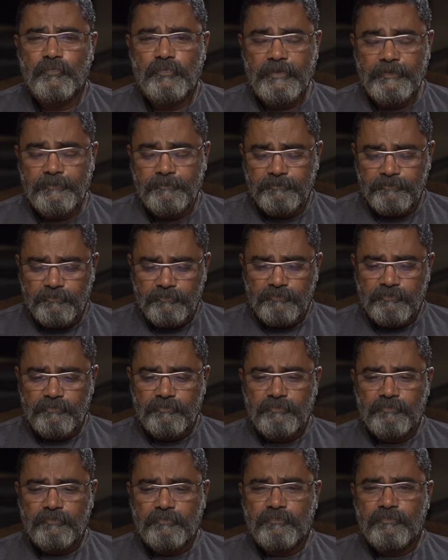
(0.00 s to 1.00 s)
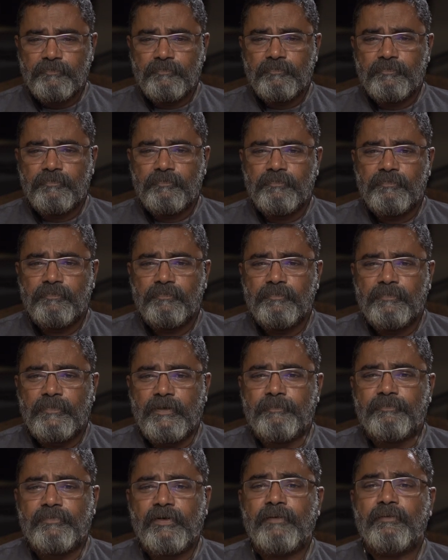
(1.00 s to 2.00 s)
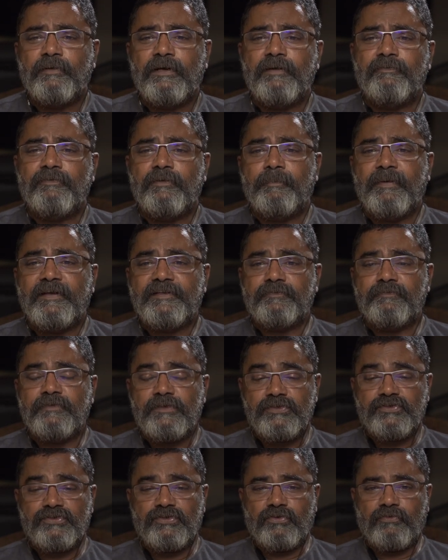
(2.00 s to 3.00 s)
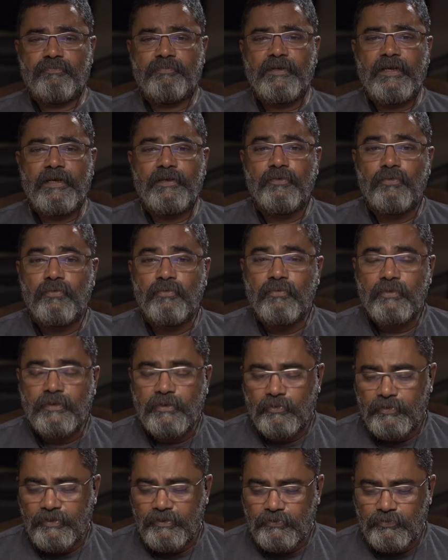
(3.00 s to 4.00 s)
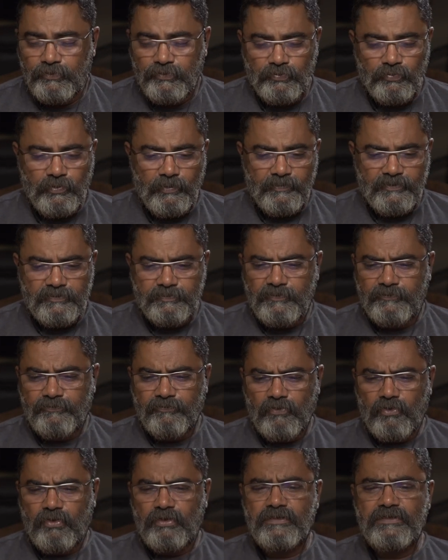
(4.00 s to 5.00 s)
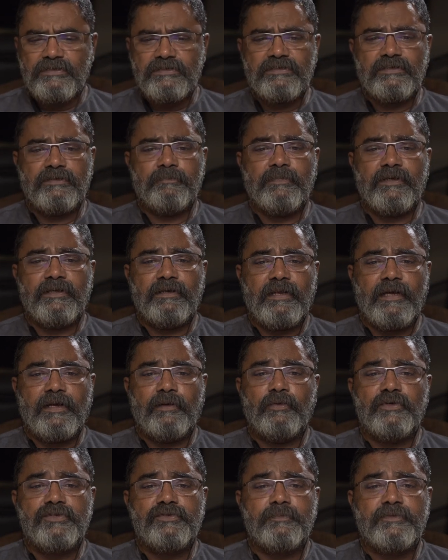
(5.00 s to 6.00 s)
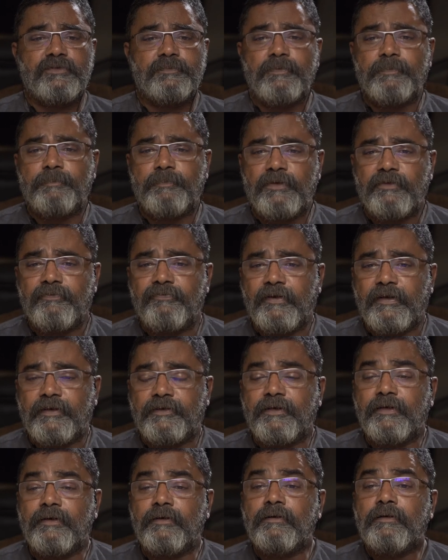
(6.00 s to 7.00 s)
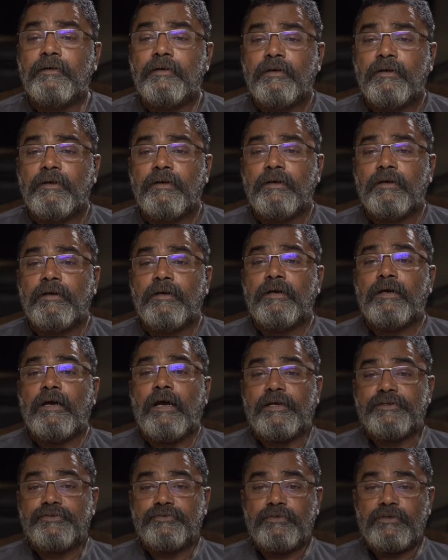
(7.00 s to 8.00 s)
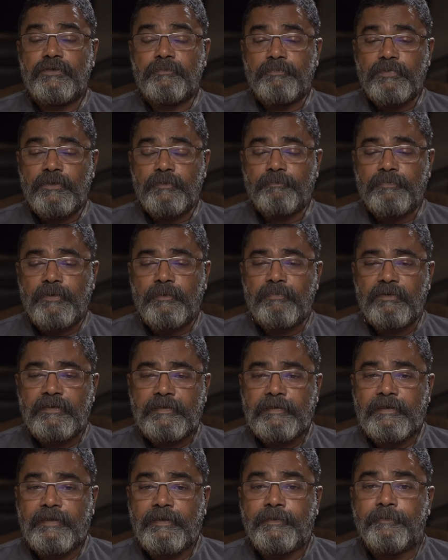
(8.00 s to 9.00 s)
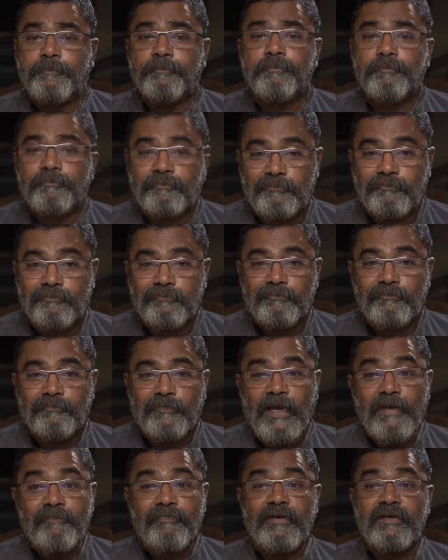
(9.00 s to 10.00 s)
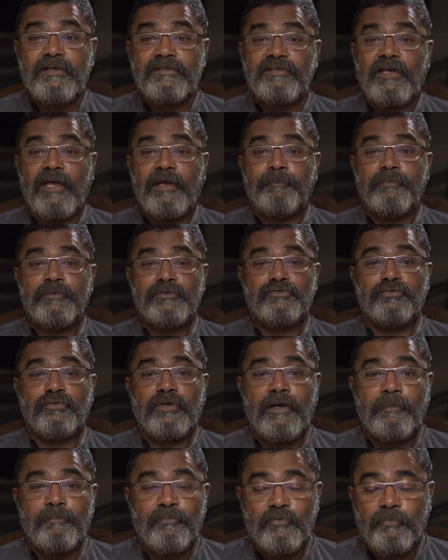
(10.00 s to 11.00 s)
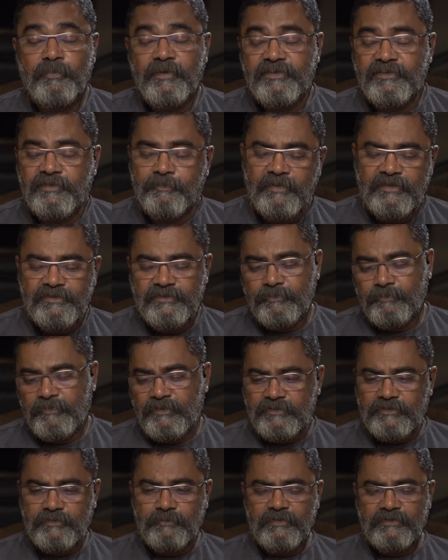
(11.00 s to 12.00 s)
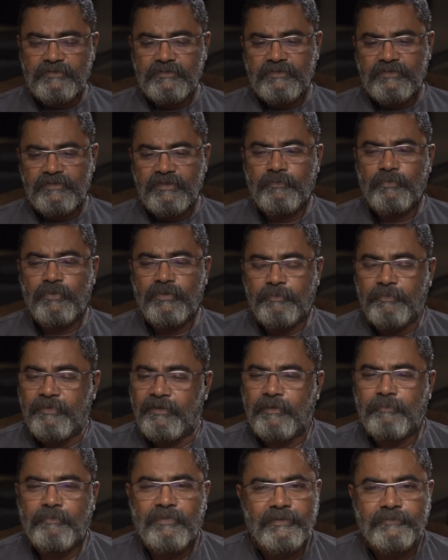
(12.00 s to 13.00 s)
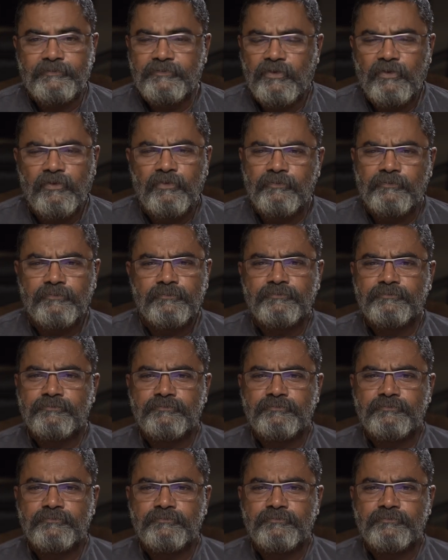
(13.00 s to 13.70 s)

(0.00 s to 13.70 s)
Right? I'm trying to live the best version of me. I know, according to you, I must be flawless and my language must be perfect and I shouldn't burp publicly. I've had disciples who come to me and say, Master, sit with me. I'm like, no,